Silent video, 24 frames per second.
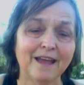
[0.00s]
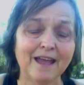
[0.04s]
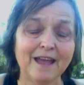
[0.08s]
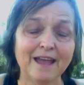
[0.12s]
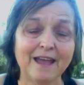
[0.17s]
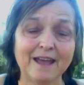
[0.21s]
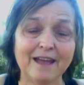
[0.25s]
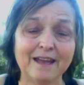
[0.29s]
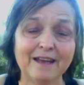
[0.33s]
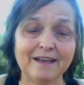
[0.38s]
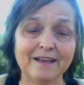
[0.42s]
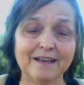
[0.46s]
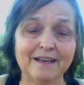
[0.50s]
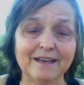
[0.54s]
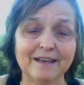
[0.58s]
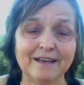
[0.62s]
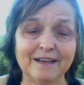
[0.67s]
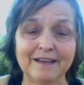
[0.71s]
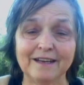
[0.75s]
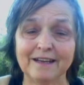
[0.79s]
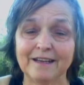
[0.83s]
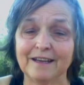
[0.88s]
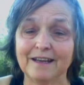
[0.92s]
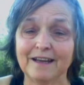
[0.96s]
and
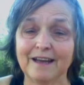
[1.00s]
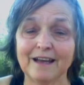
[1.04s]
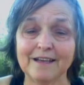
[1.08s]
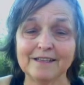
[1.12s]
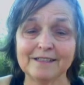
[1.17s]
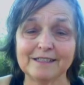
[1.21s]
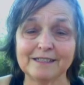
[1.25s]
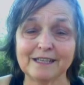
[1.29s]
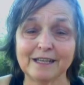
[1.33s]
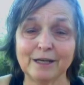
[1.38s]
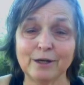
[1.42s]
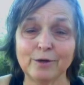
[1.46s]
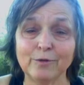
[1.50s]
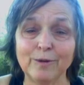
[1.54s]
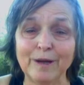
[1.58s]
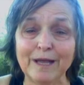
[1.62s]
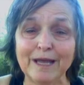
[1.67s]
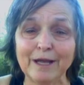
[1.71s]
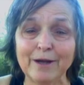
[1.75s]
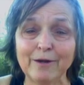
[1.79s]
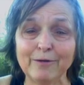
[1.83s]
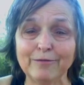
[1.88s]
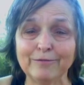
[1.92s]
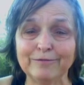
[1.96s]
hasta
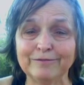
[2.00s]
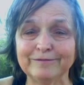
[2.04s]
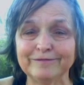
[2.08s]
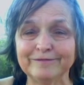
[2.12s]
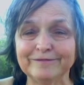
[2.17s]
luego.